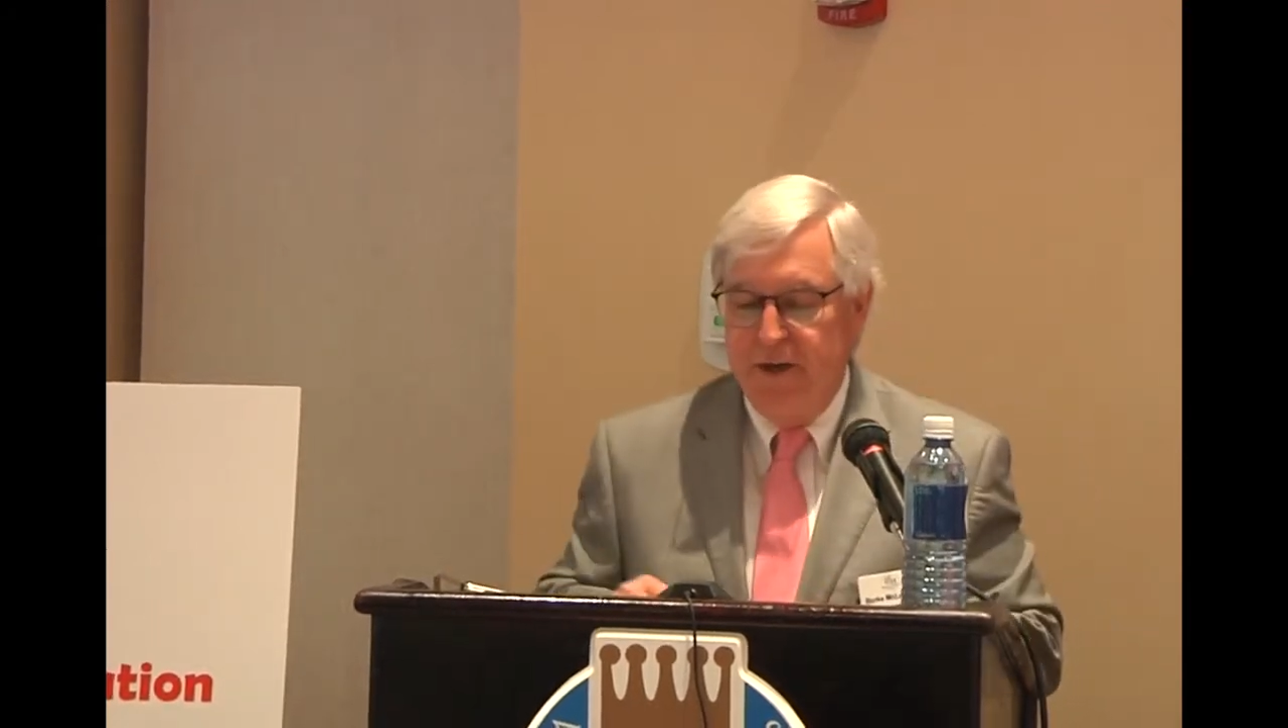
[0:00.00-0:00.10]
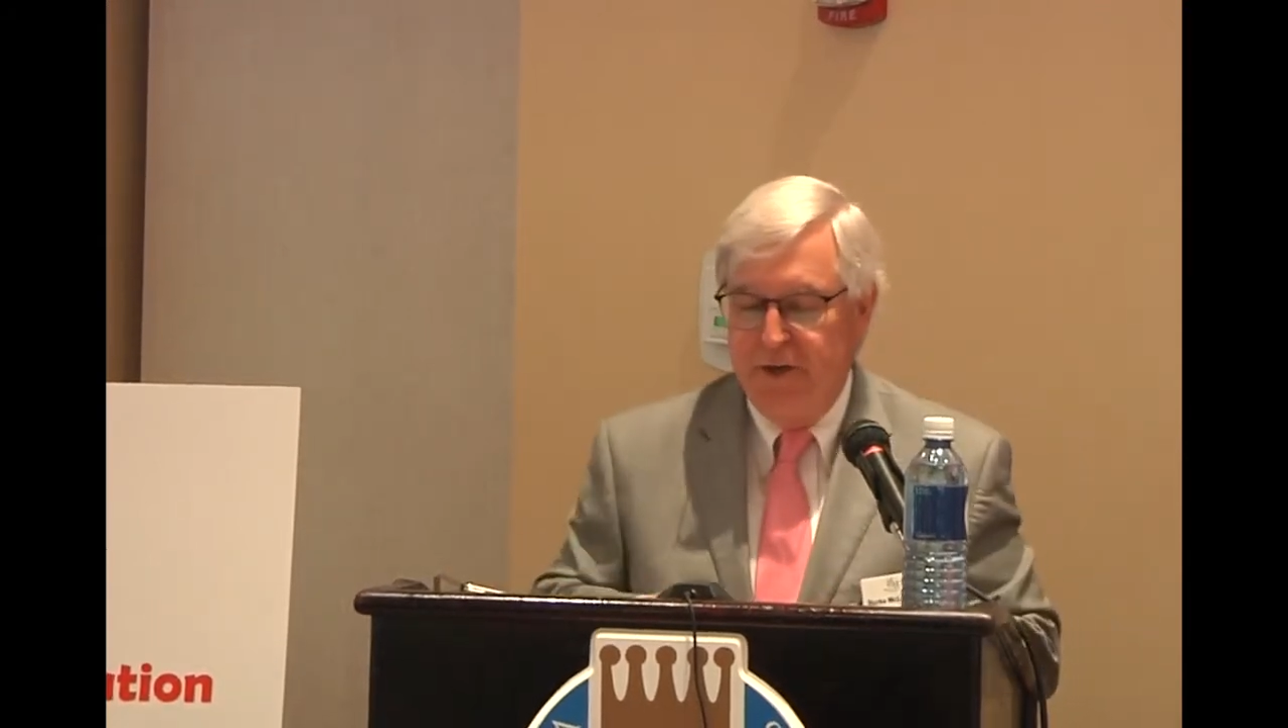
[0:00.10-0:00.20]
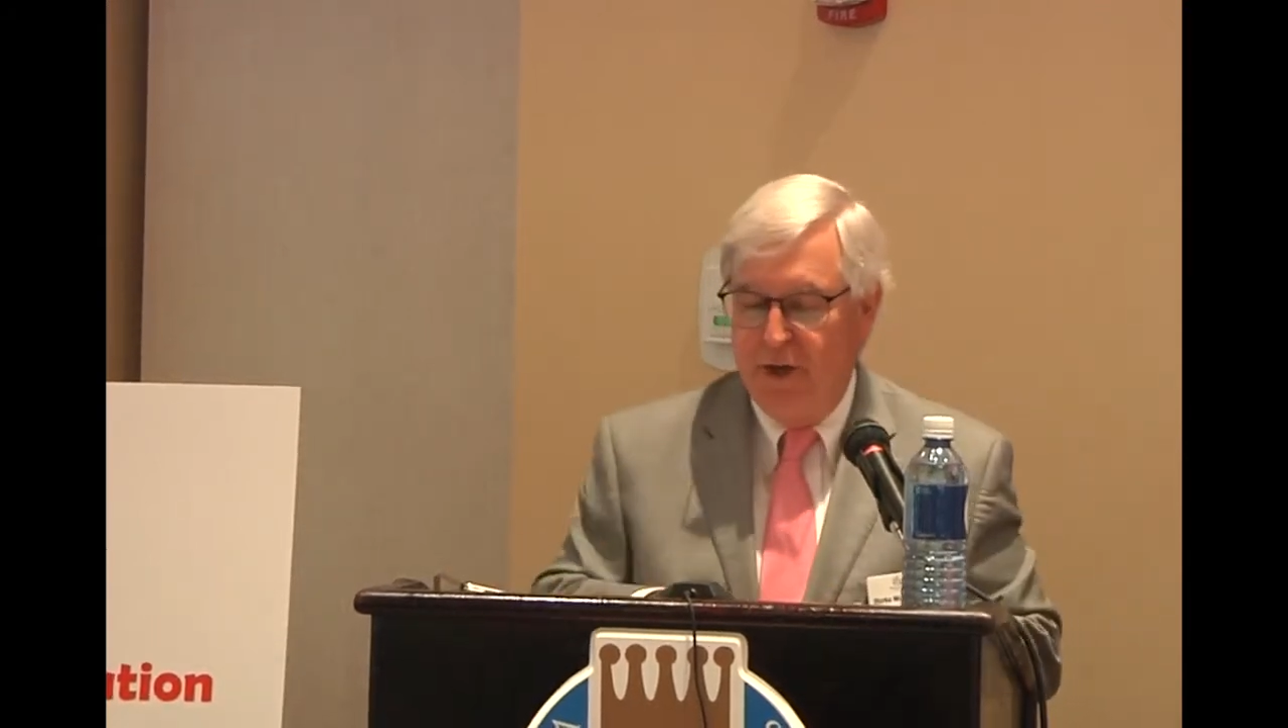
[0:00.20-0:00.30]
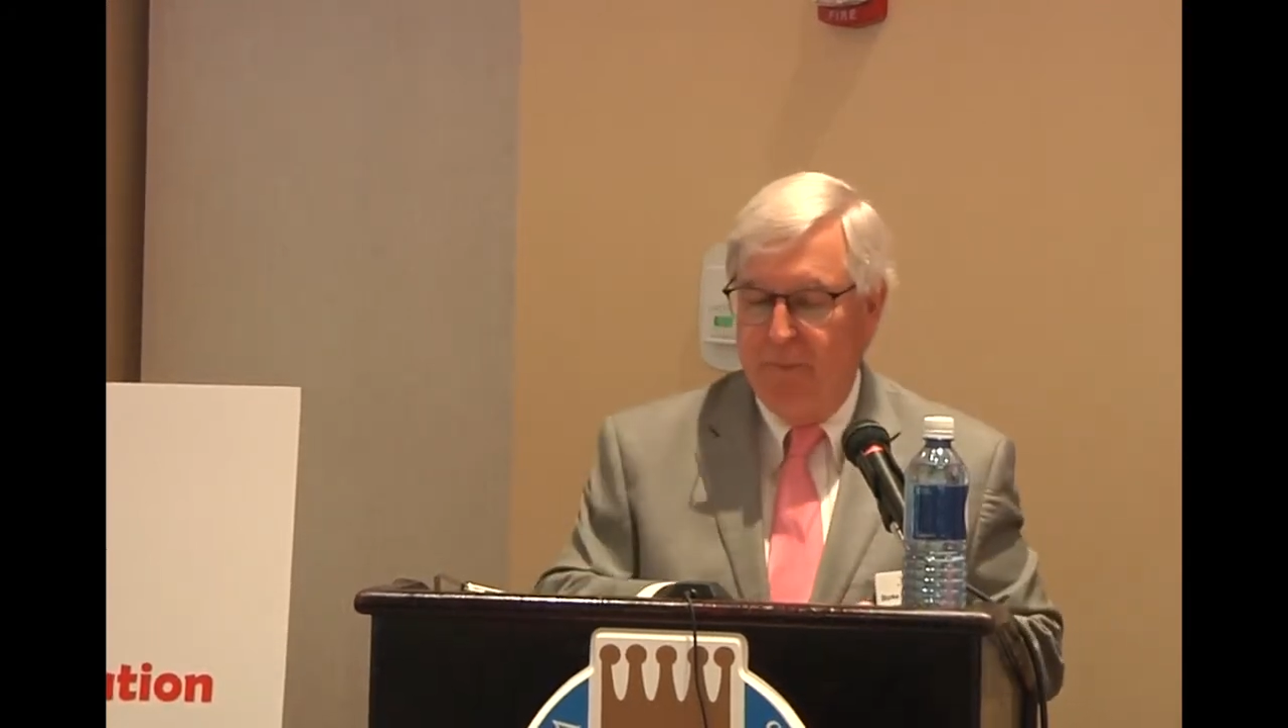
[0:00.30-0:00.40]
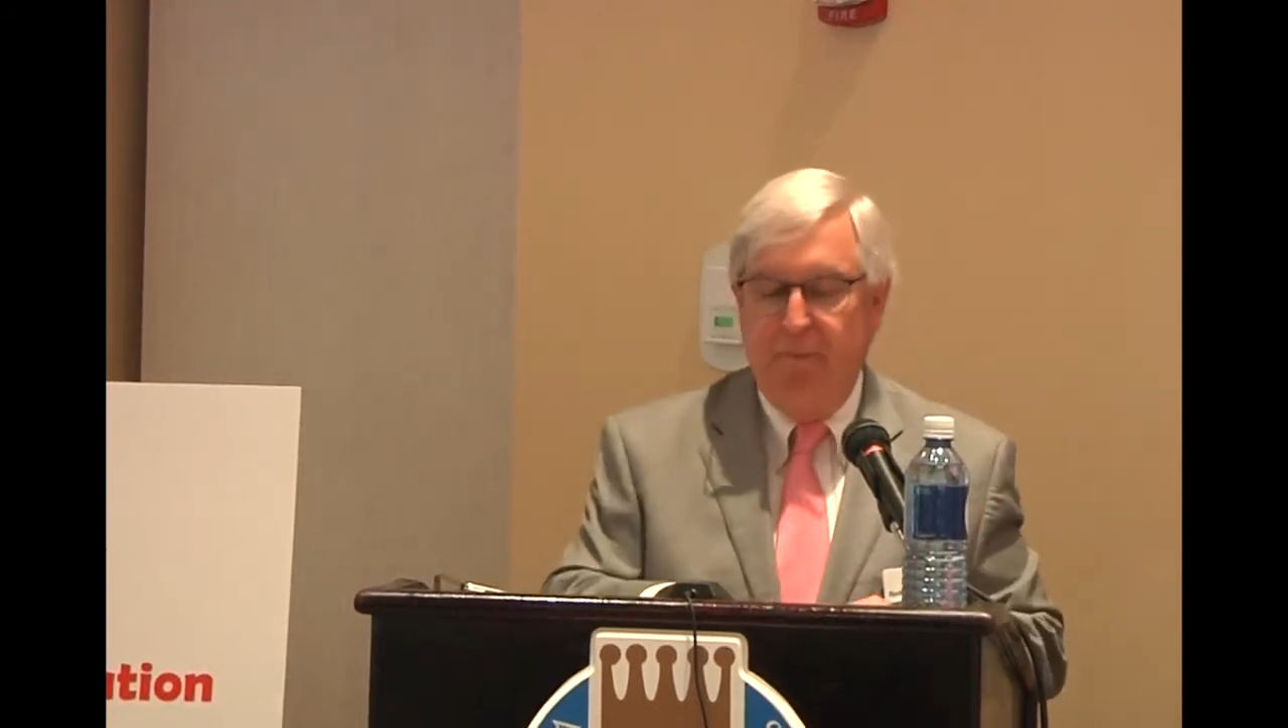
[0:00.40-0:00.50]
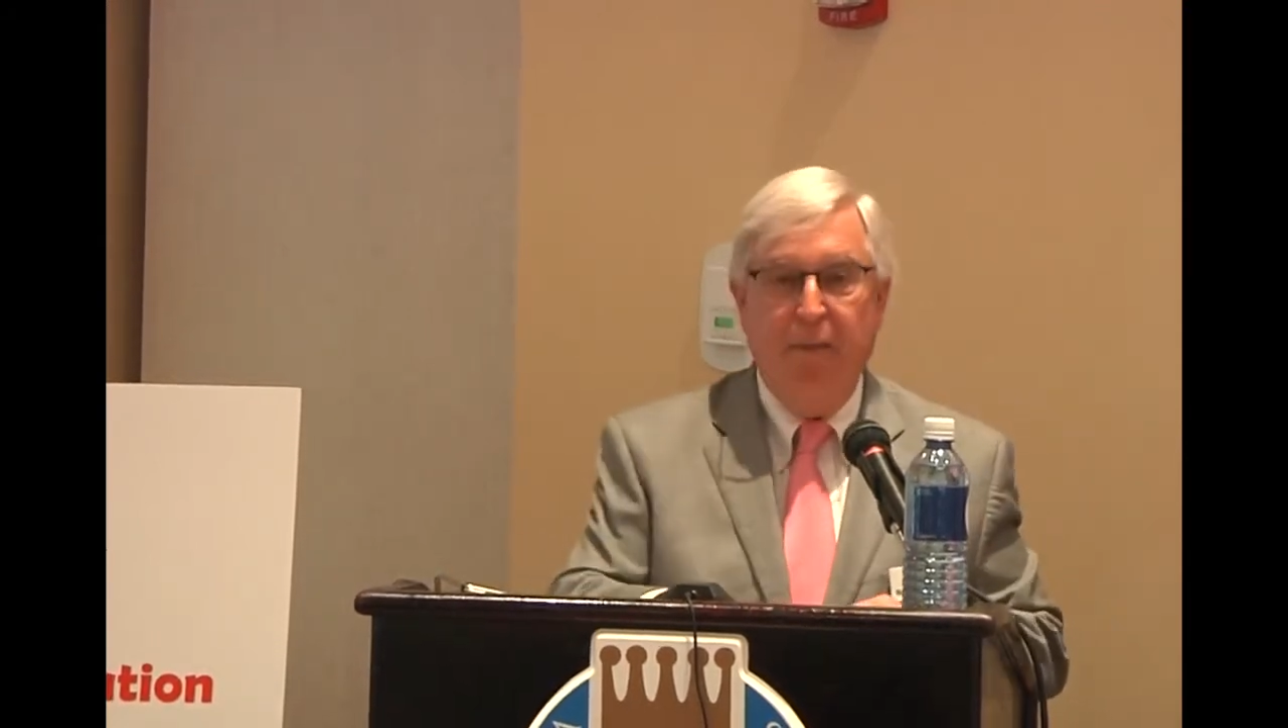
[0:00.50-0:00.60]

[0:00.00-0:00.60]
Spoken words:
Tim